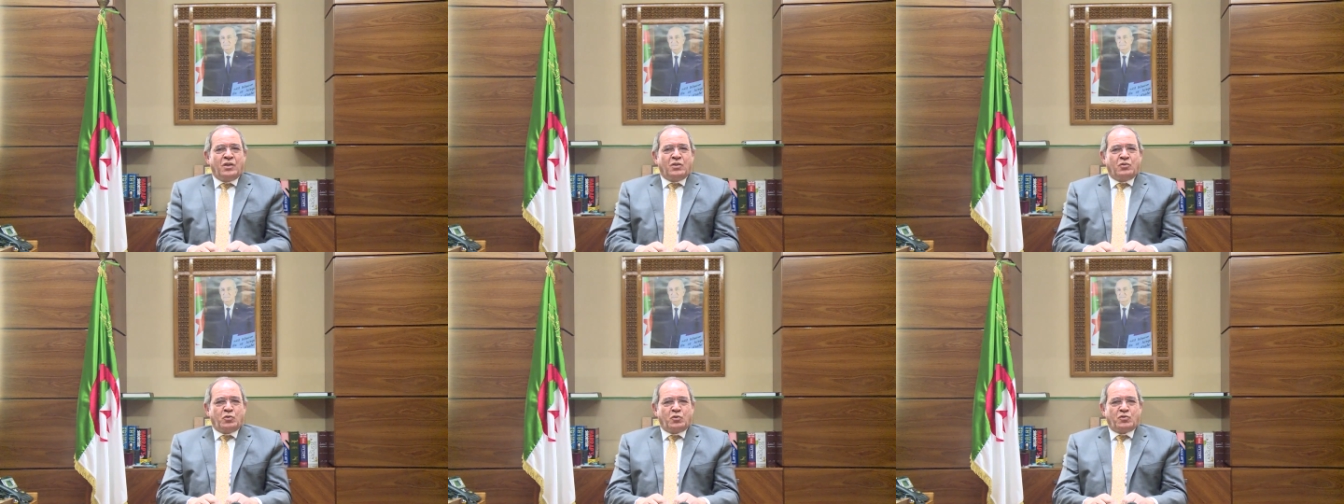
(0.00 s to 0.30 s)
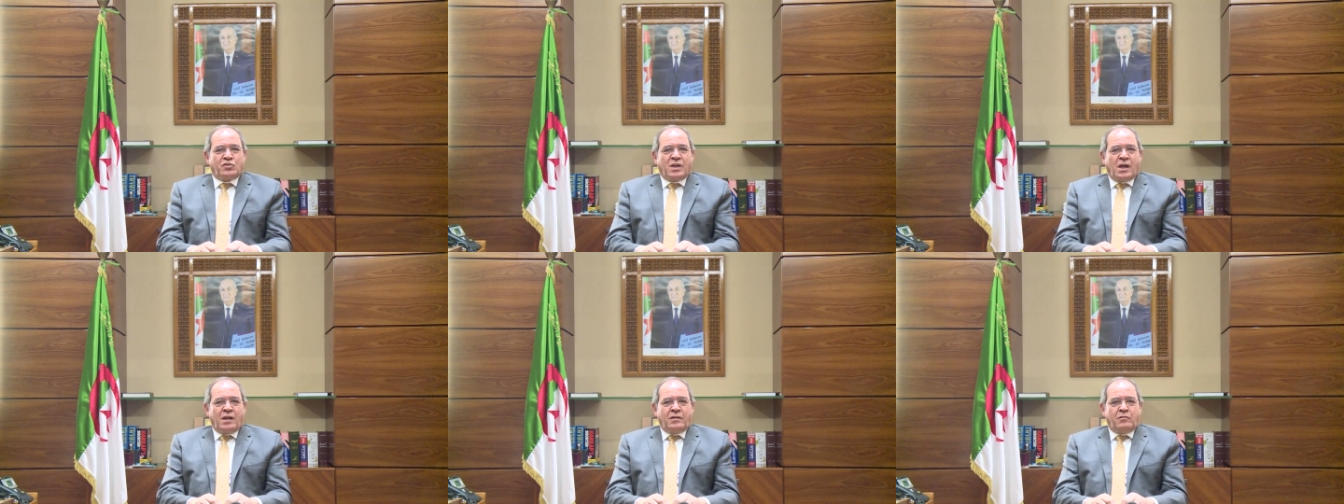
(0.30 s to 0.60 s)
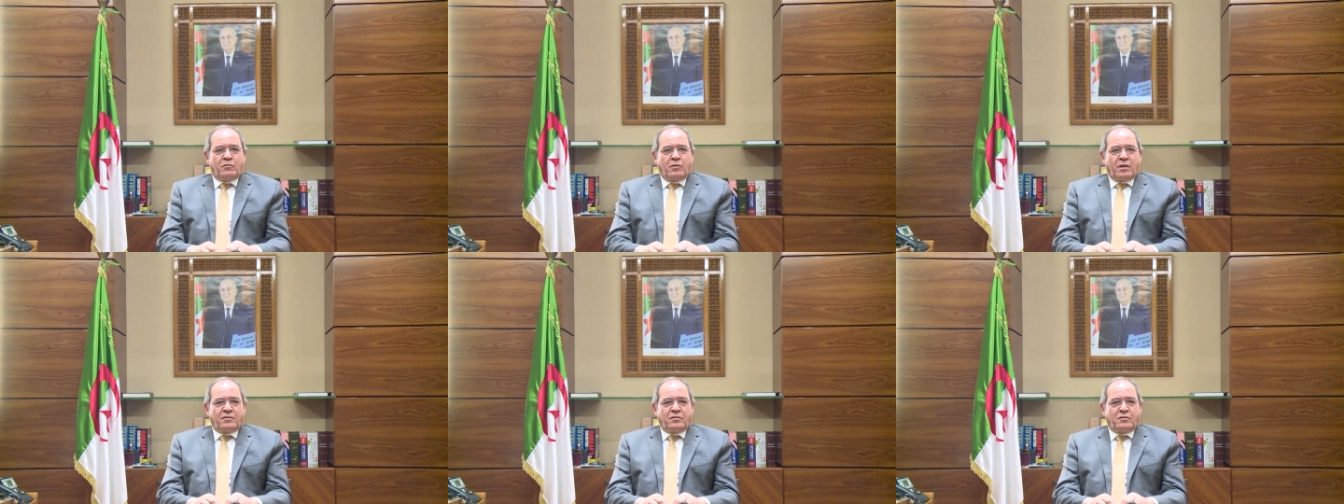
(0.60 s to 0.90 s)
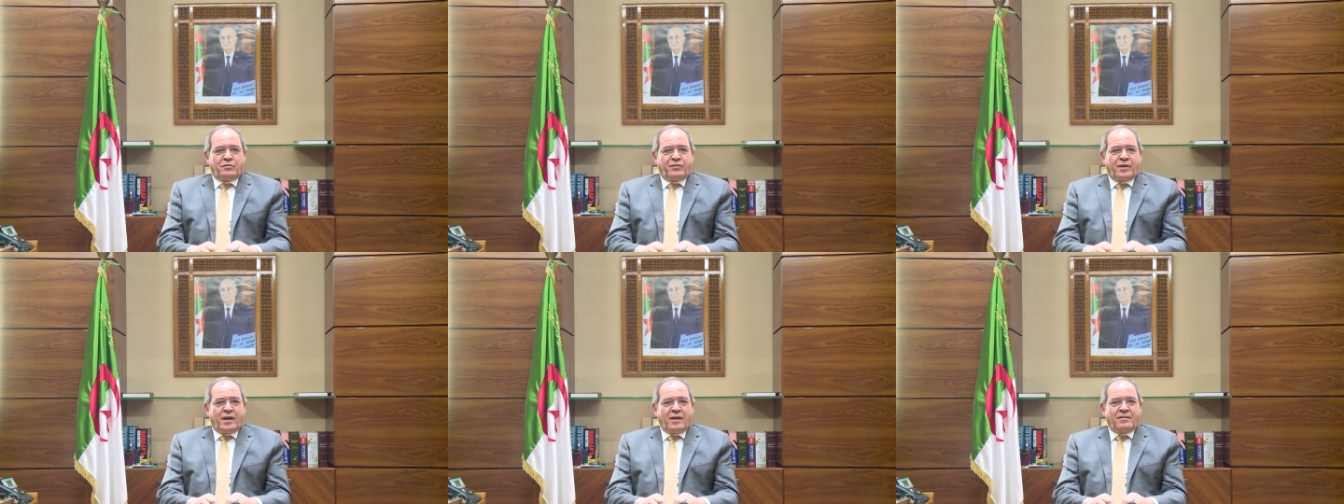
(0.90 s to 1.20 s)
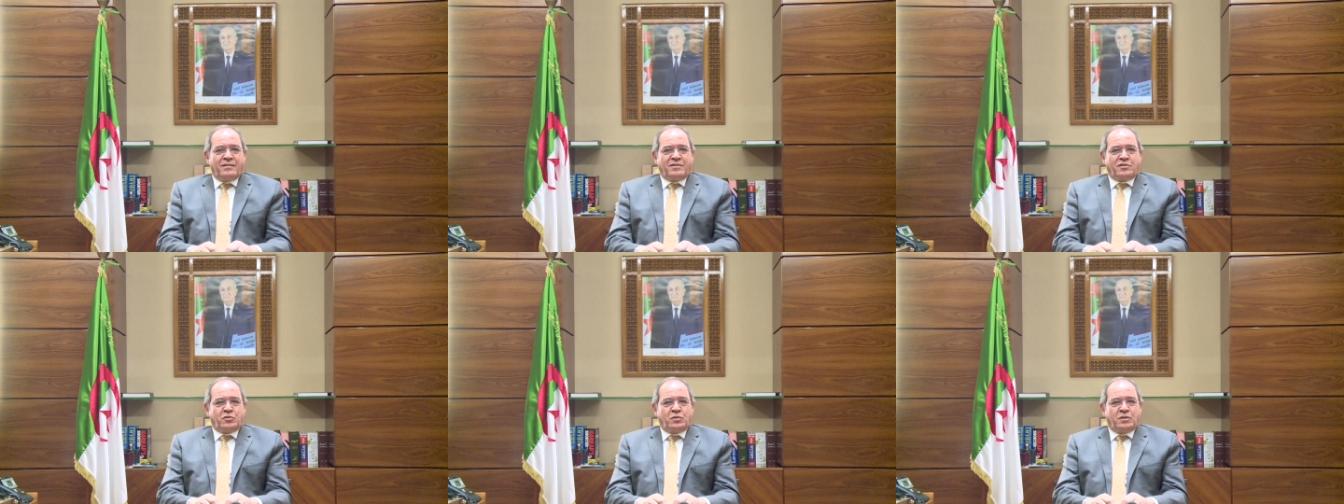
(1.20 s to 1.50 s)
to sign and ratify
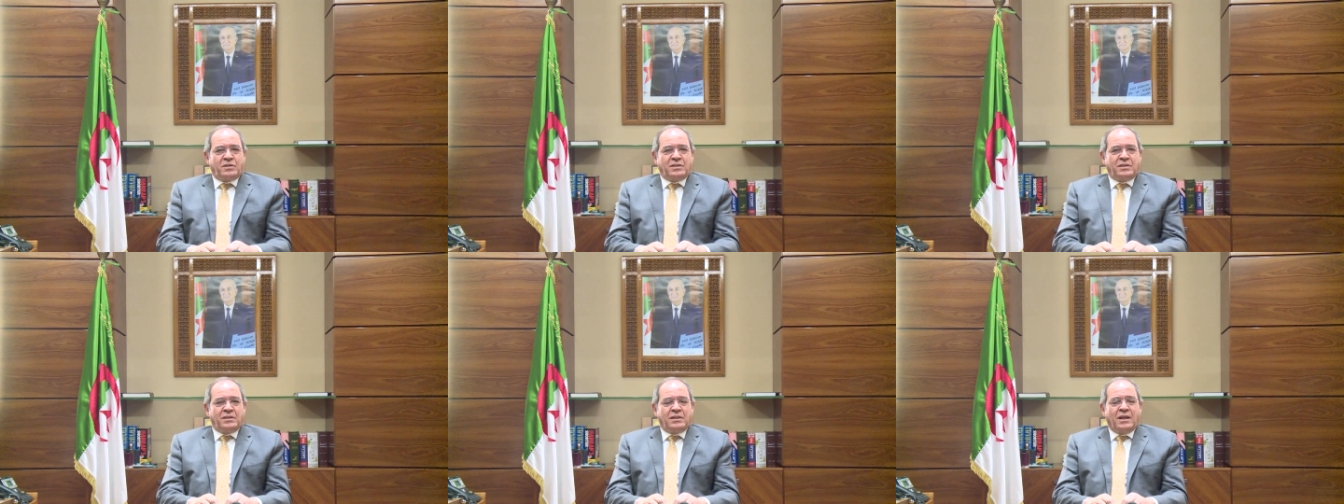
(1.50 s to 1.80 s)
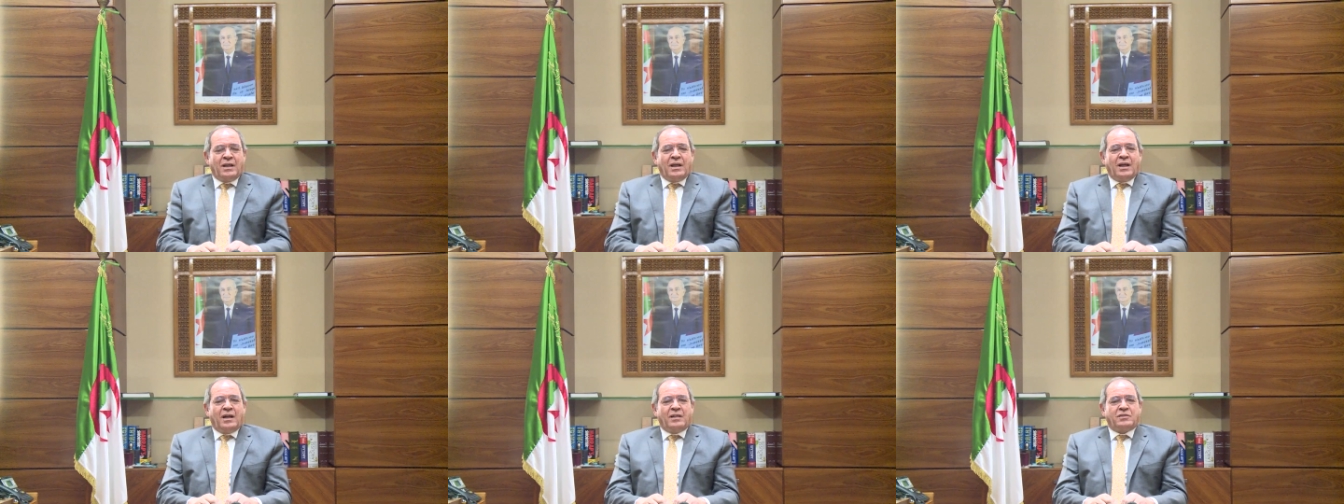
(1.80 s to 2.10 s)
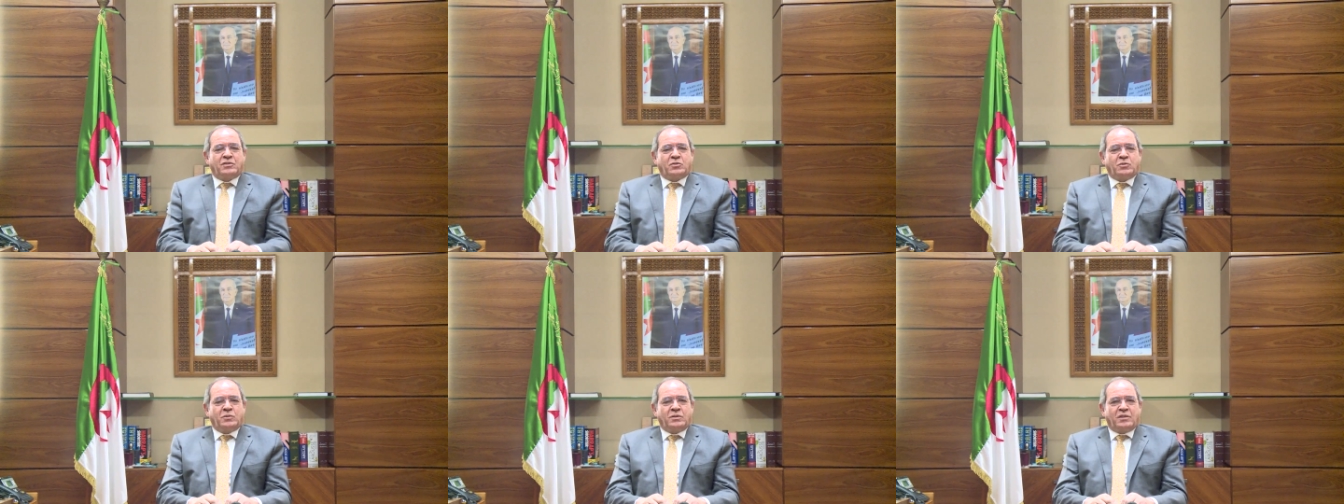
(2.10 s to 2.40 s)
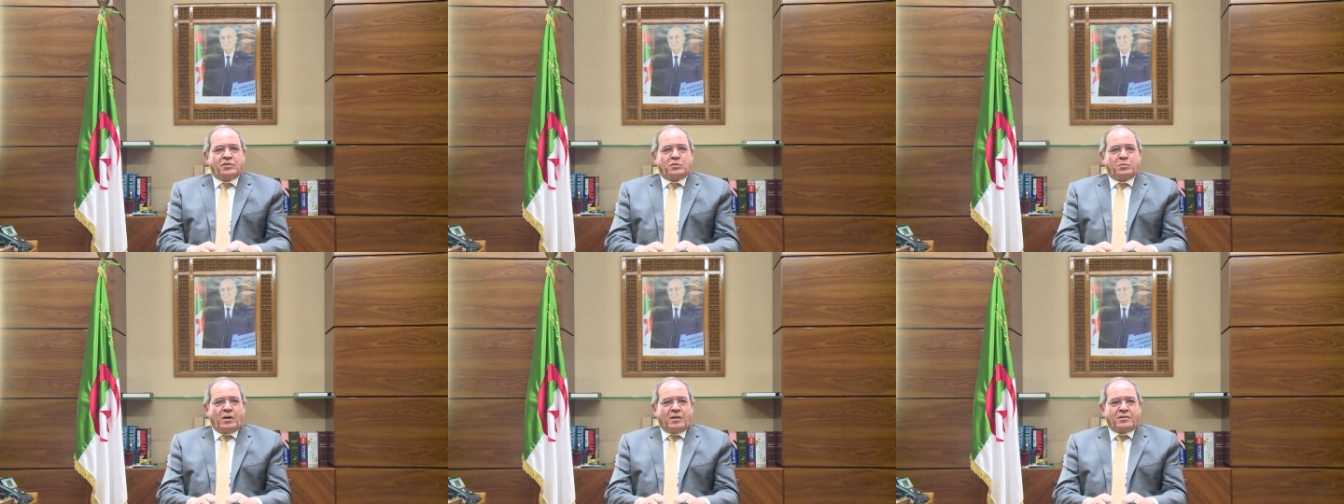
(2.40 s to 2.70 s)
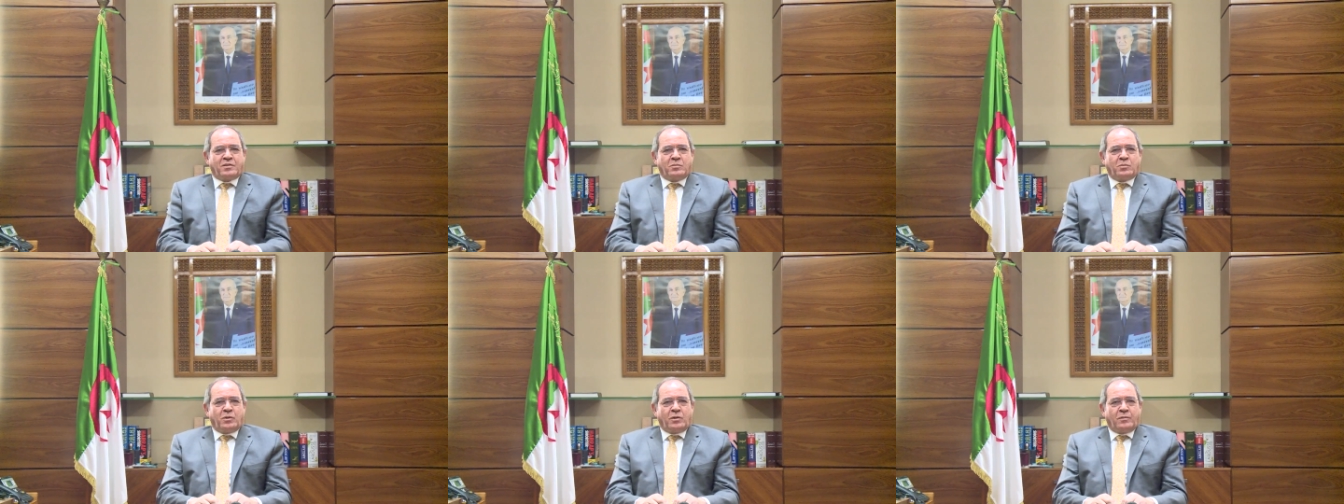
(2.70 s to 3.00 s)
this treaty as soon as
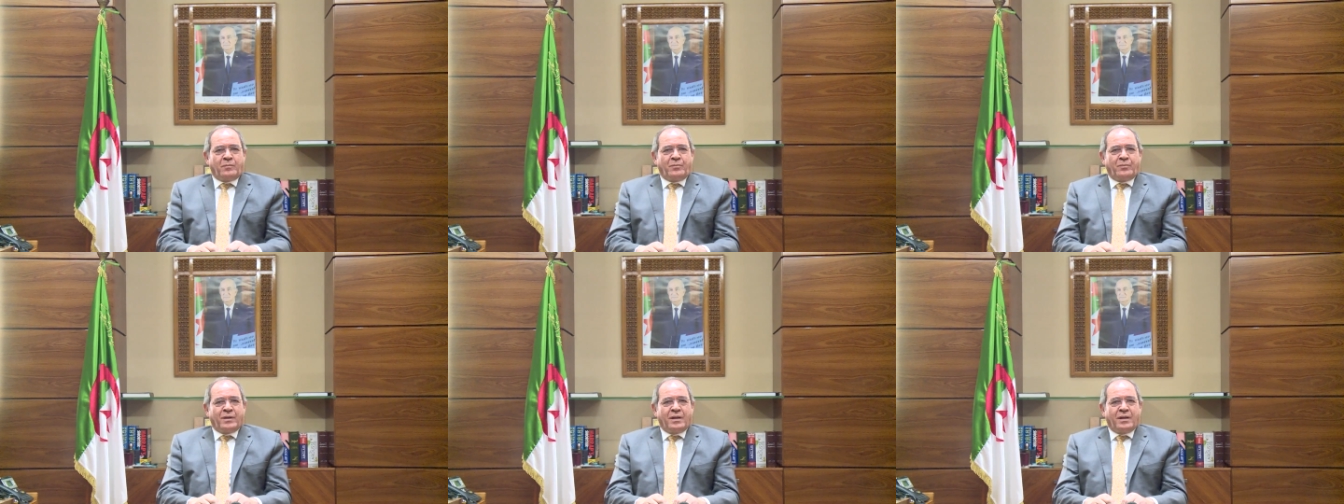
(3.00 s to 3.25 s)
possible.